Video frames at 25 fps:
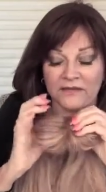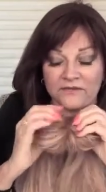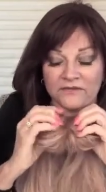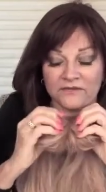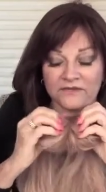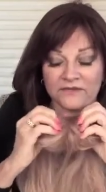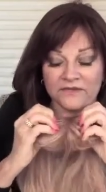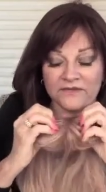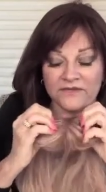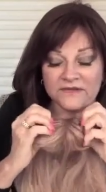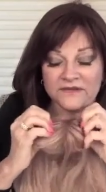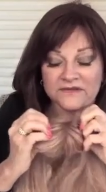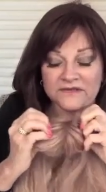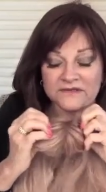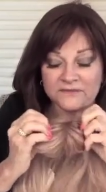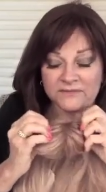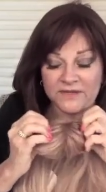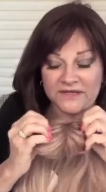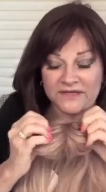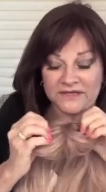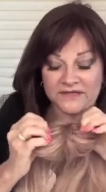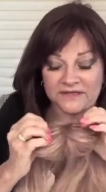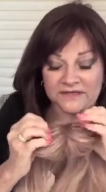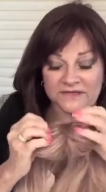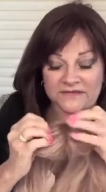This
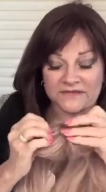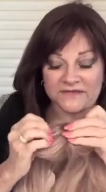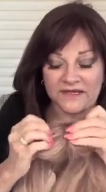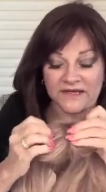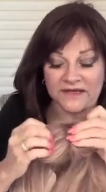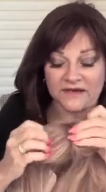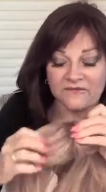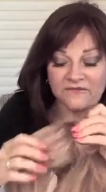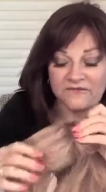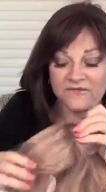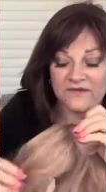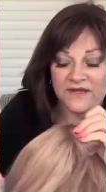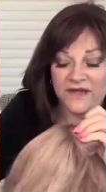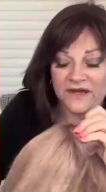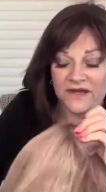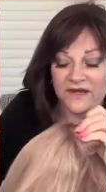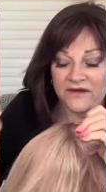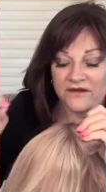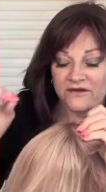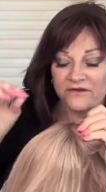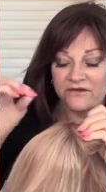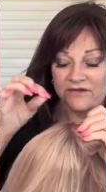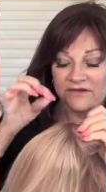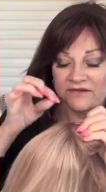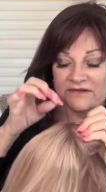piece, every hair